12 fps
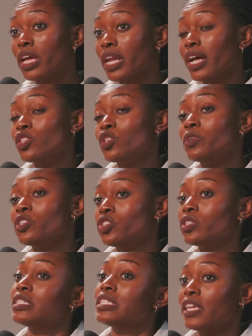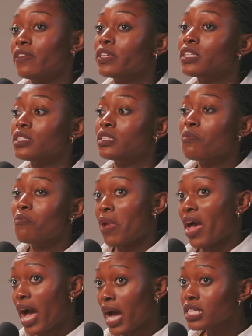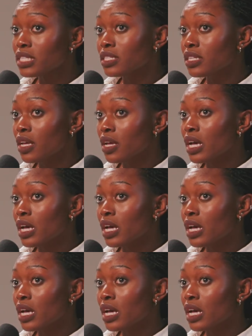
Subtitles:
and not so much just David's past,